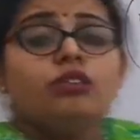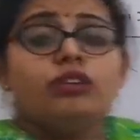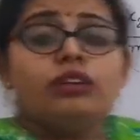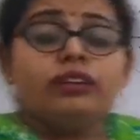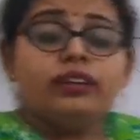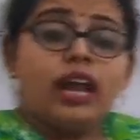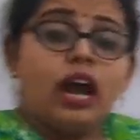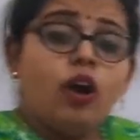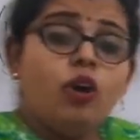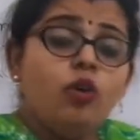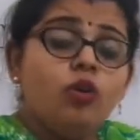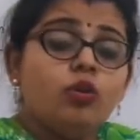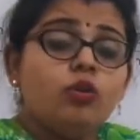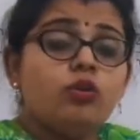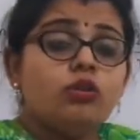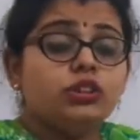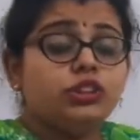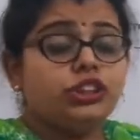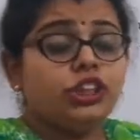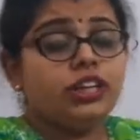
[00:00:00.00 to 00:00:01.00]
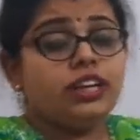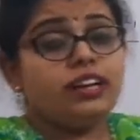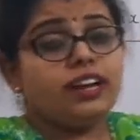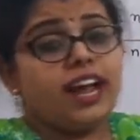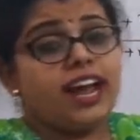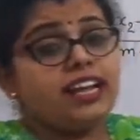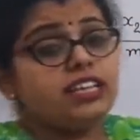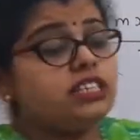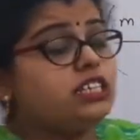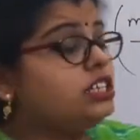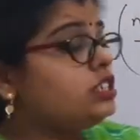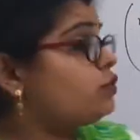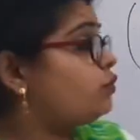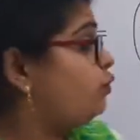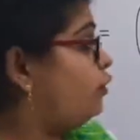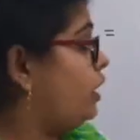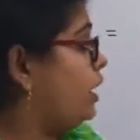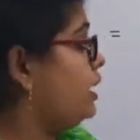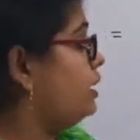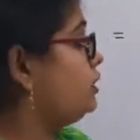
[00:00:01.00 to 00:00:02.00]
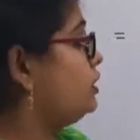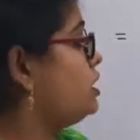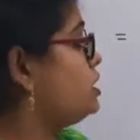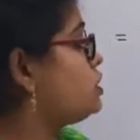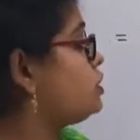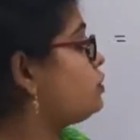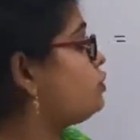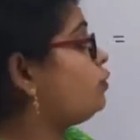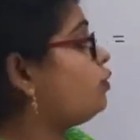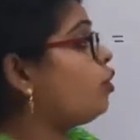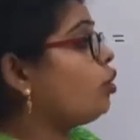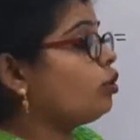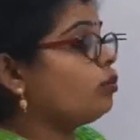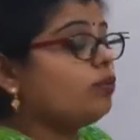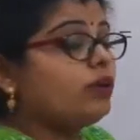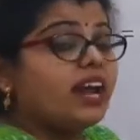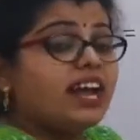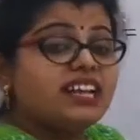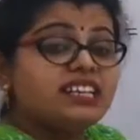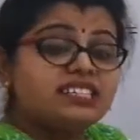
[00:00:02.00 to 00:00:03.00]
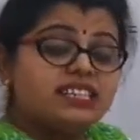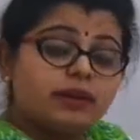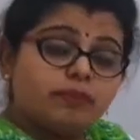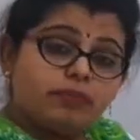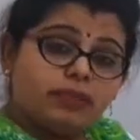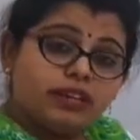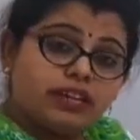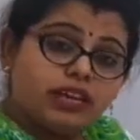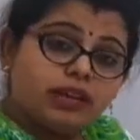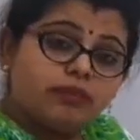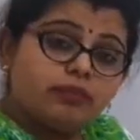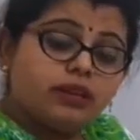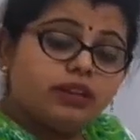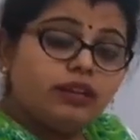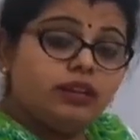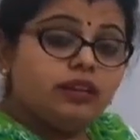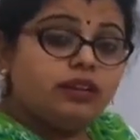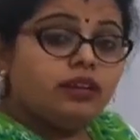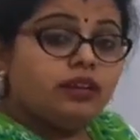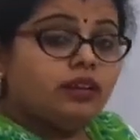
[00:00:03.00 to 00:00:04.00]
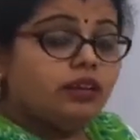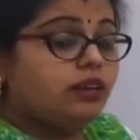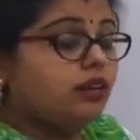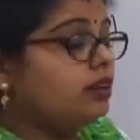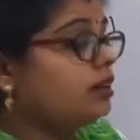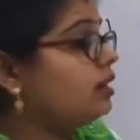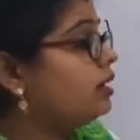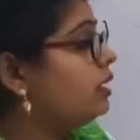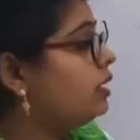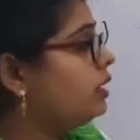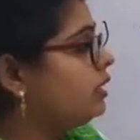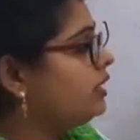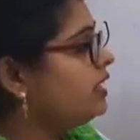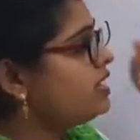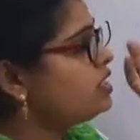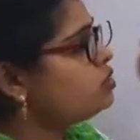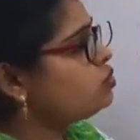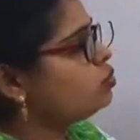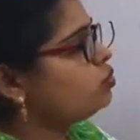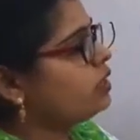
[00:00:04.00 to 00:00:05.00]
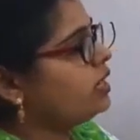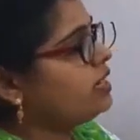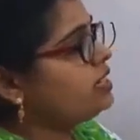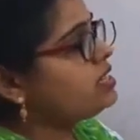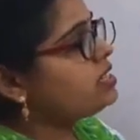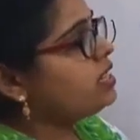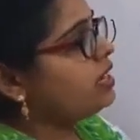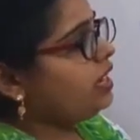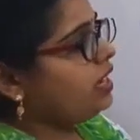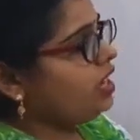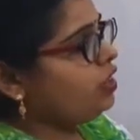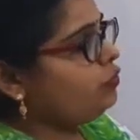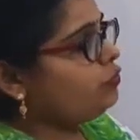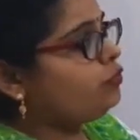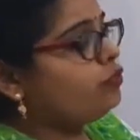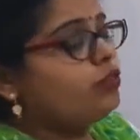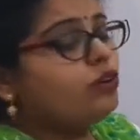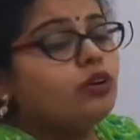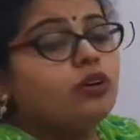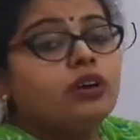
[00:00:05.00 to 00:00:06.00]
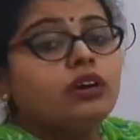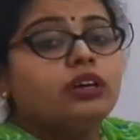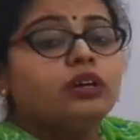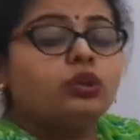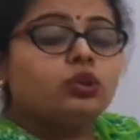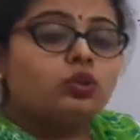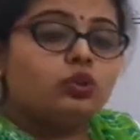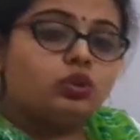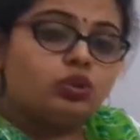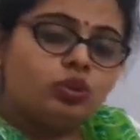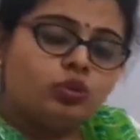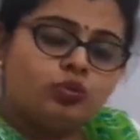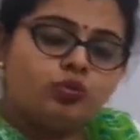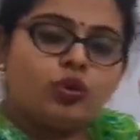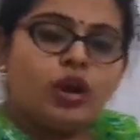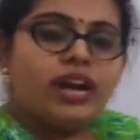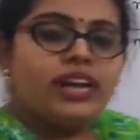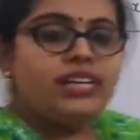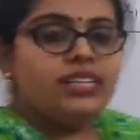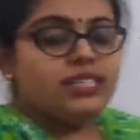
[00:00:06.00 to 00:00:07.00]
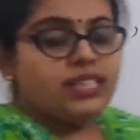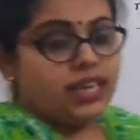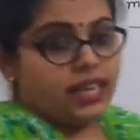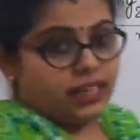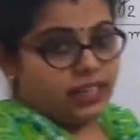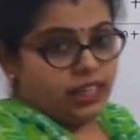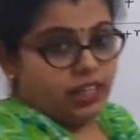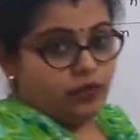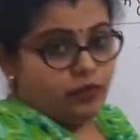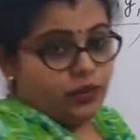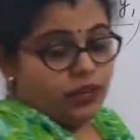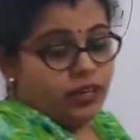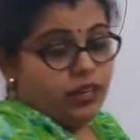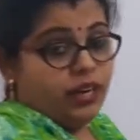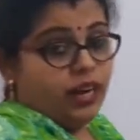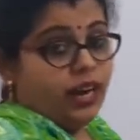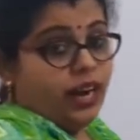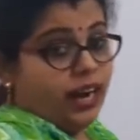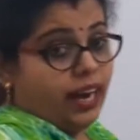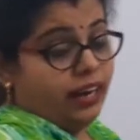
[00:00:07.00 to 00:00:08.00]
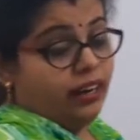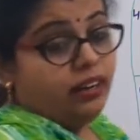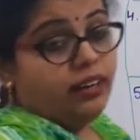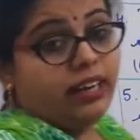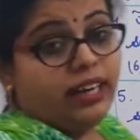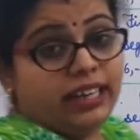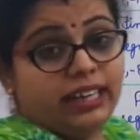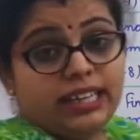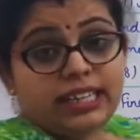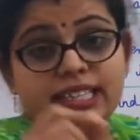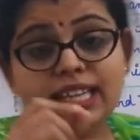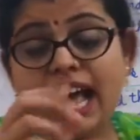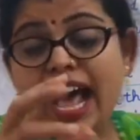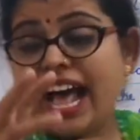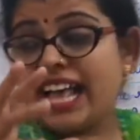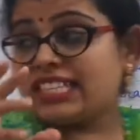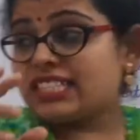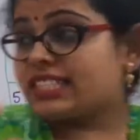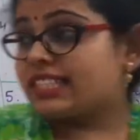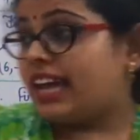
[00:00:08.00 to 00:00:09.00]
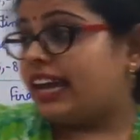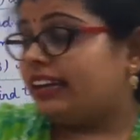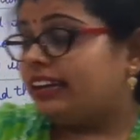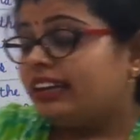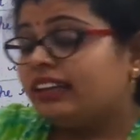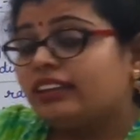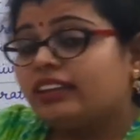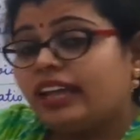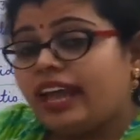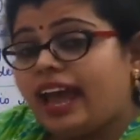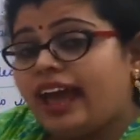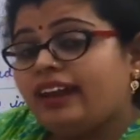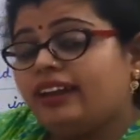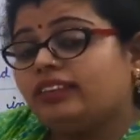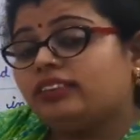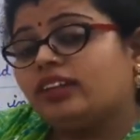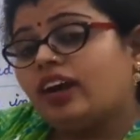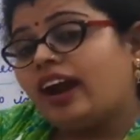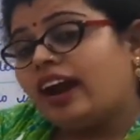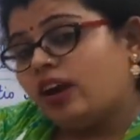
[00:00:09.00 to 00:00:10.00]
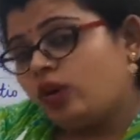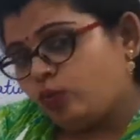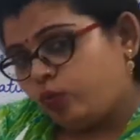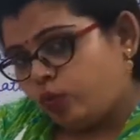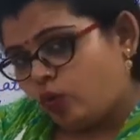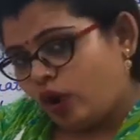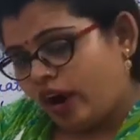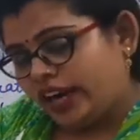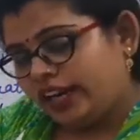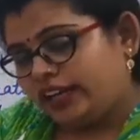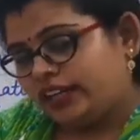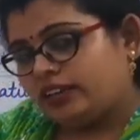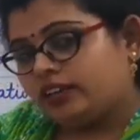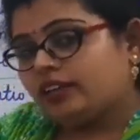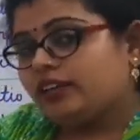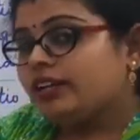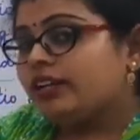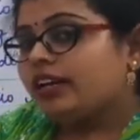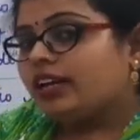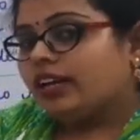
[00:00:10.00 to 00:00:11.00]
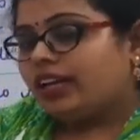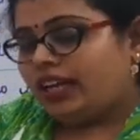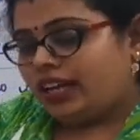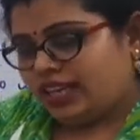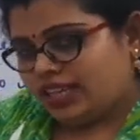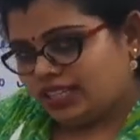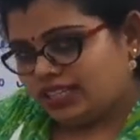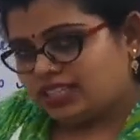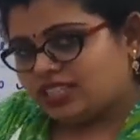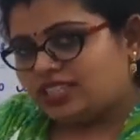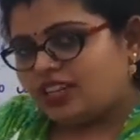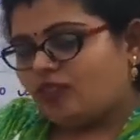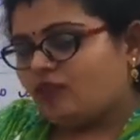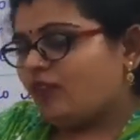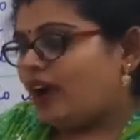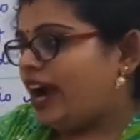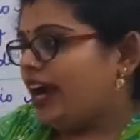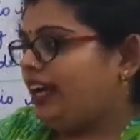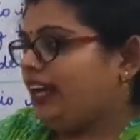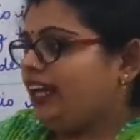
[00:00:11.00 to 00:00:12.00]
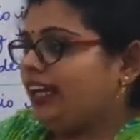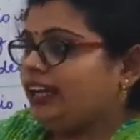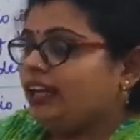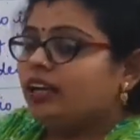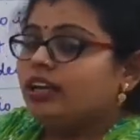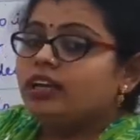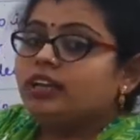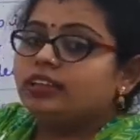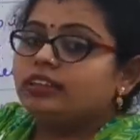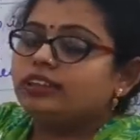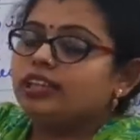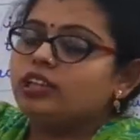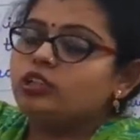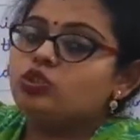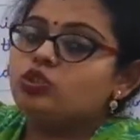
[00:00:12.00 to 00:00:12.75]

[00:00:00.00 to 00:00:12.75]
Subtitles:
Now question arises where this formula is applicable. Dear students, if 2 points are given and it is asked that any third point is dividing the